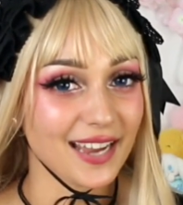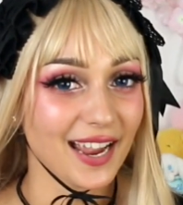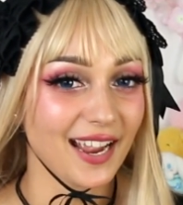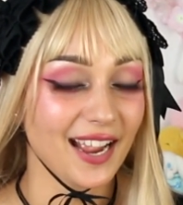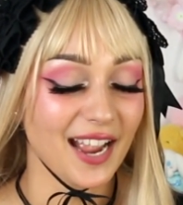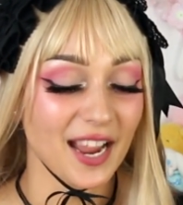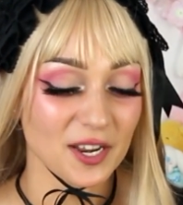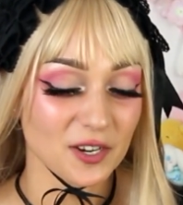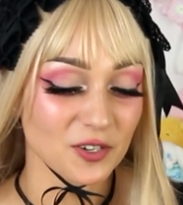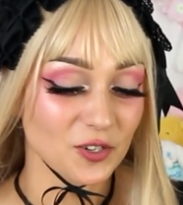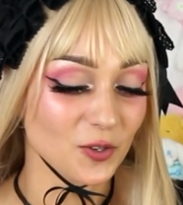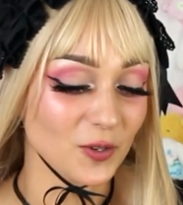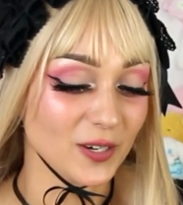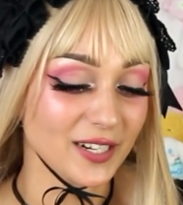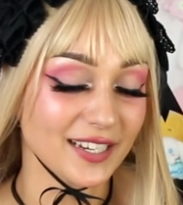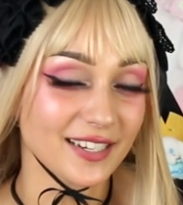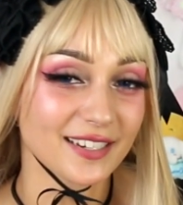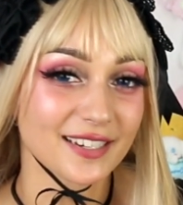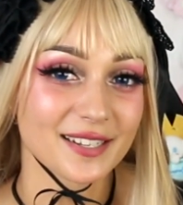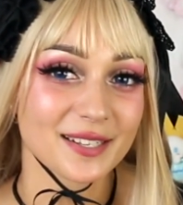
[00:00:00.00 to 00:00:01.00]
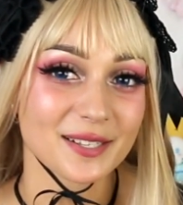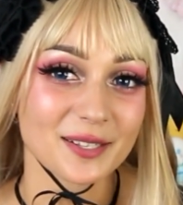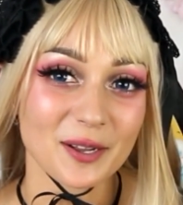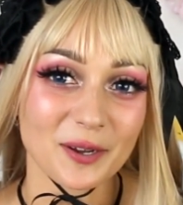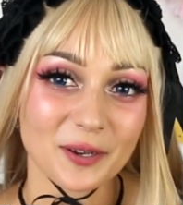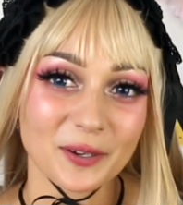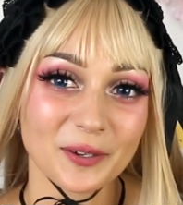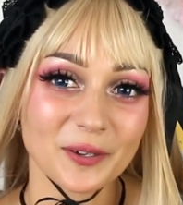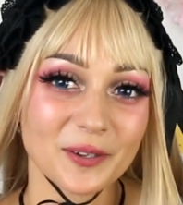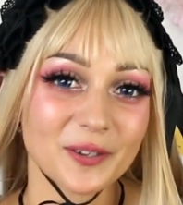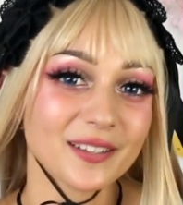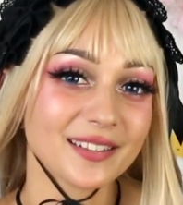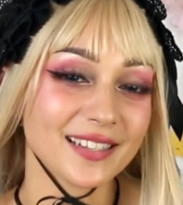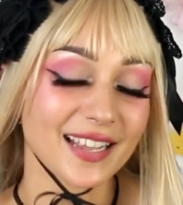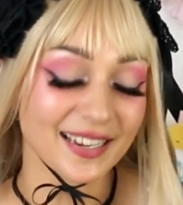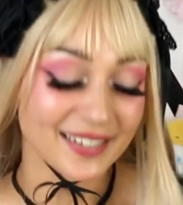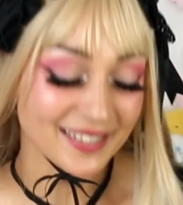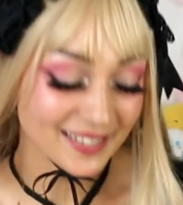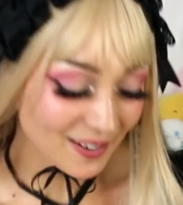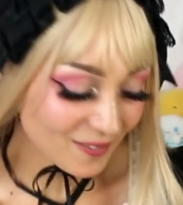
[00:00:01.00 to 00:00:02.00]
yeah, I enjoyed it. So
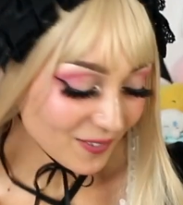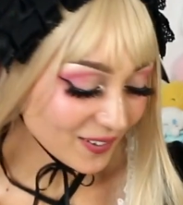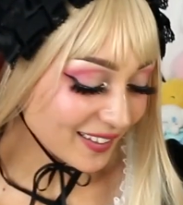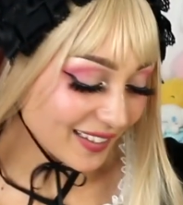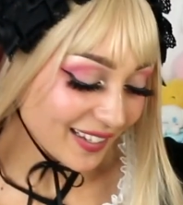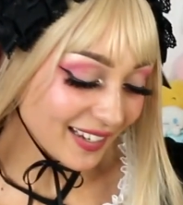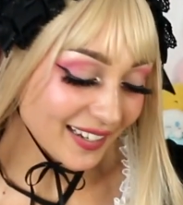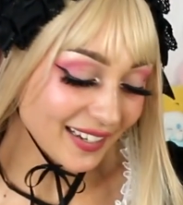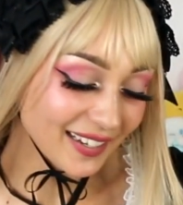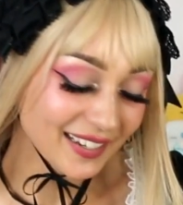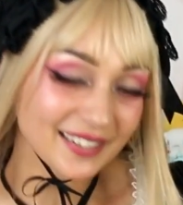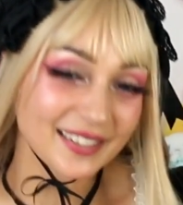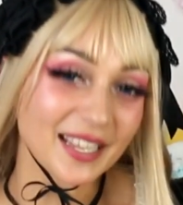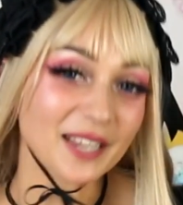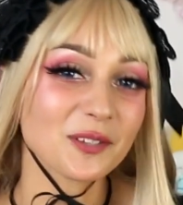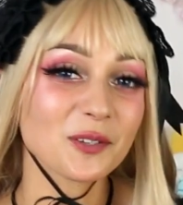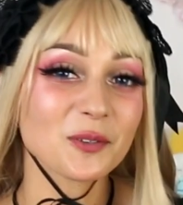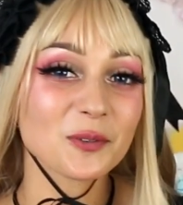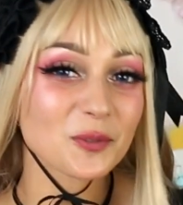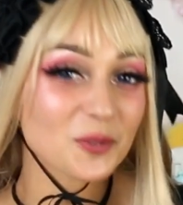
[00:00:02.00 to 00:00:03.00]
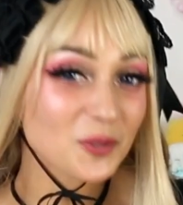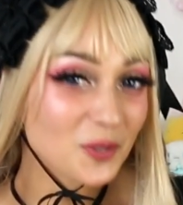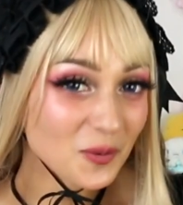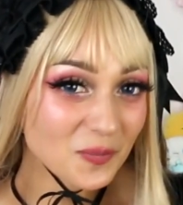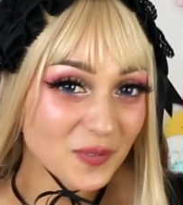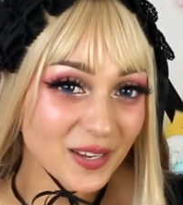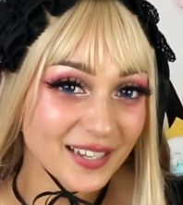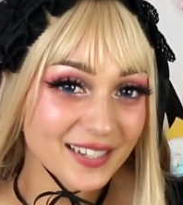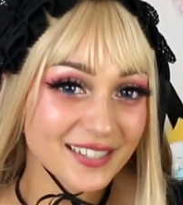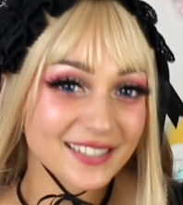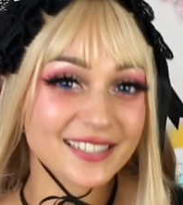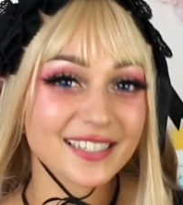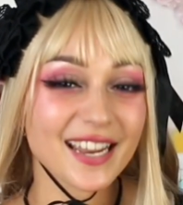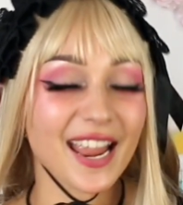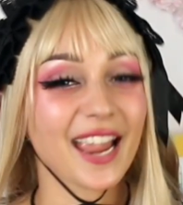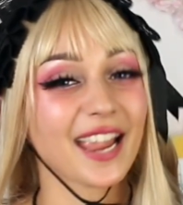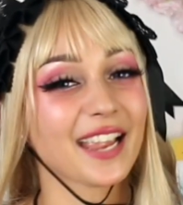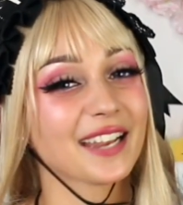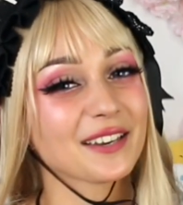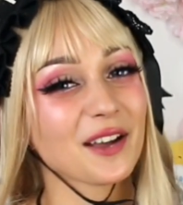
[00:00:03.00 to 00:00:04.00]
that is everything. Thank you so much.
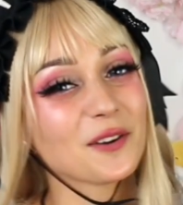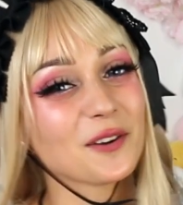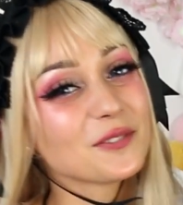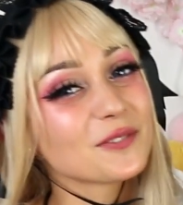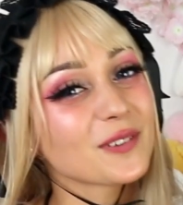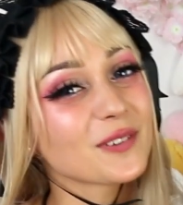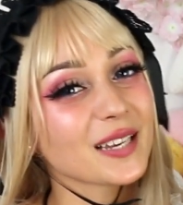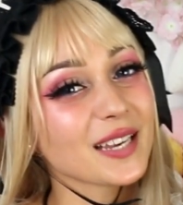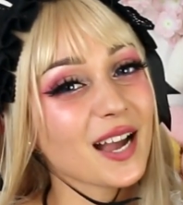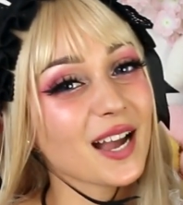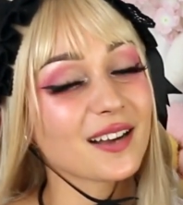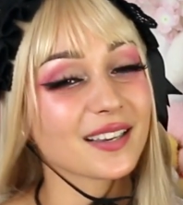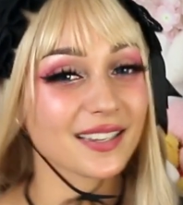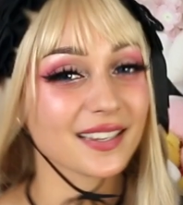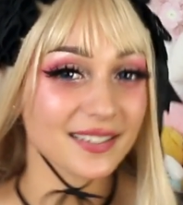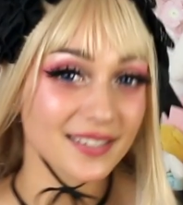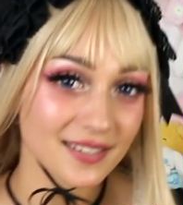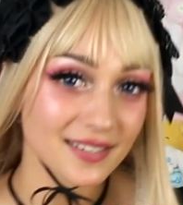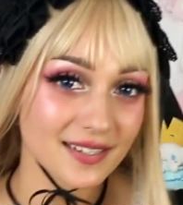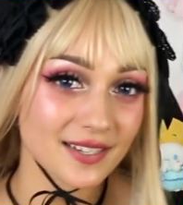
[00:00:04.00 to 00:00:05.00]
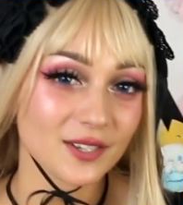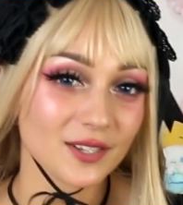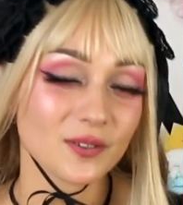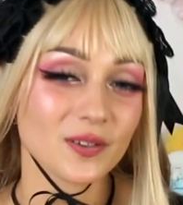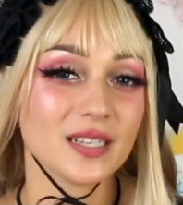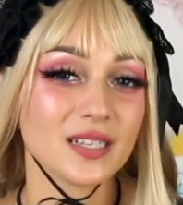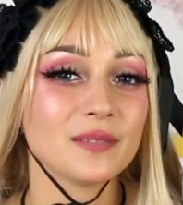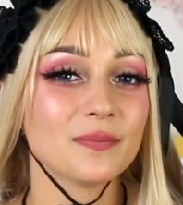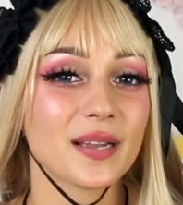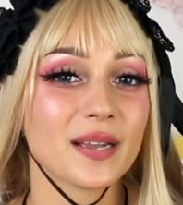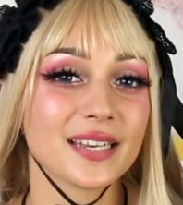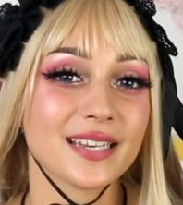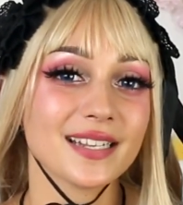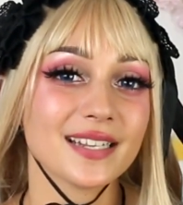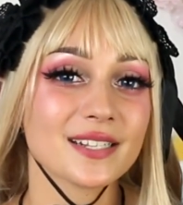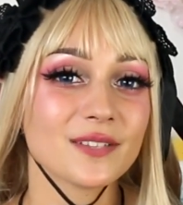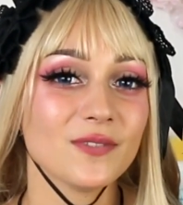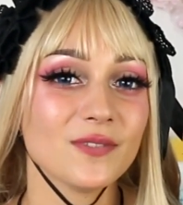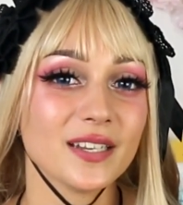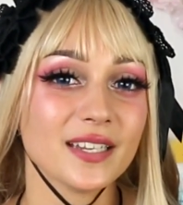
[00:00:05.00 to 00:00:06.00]
And hopefully I'll get to see you in my
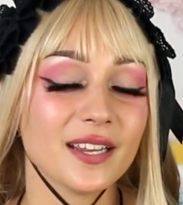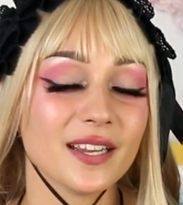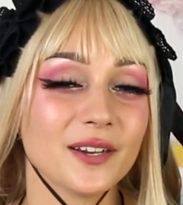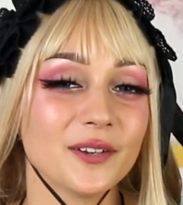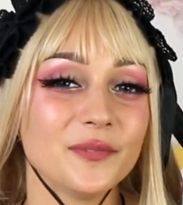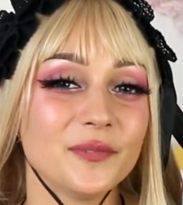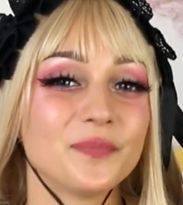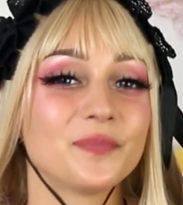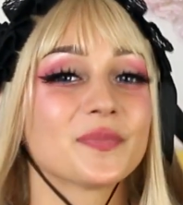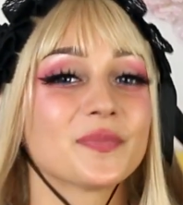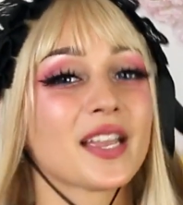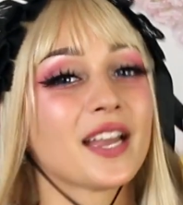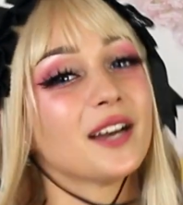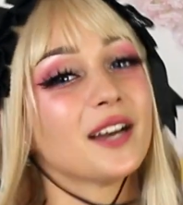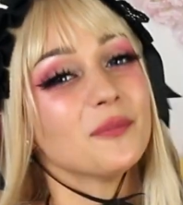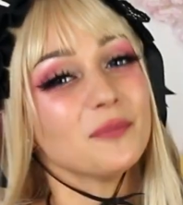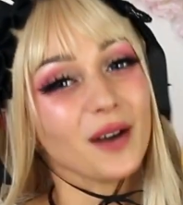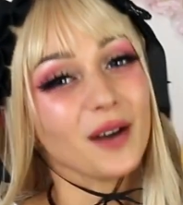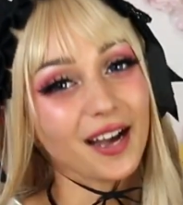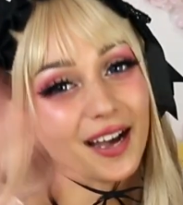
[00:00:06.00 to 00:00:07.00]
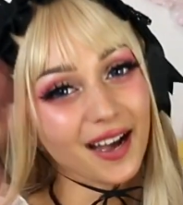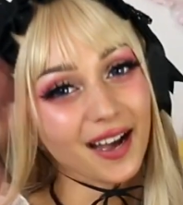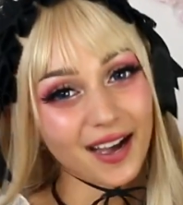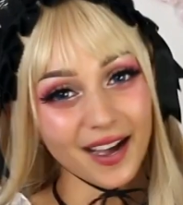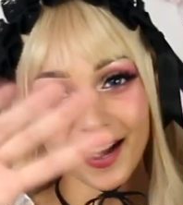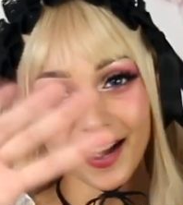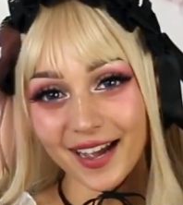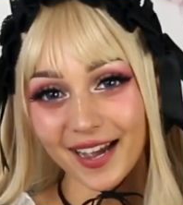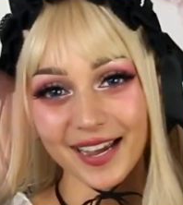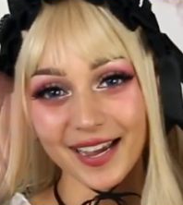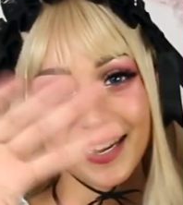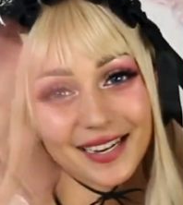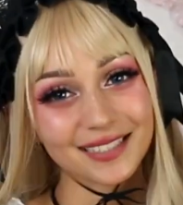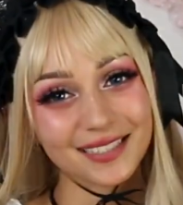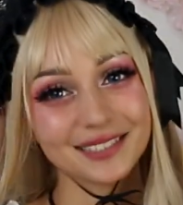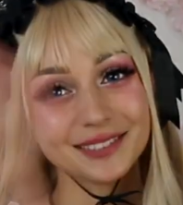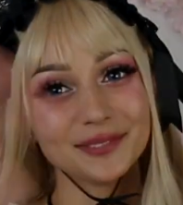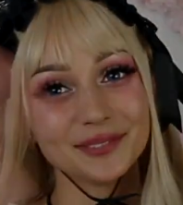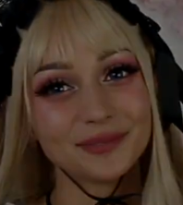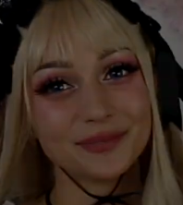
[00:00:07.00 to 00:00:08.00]
next video. Bye.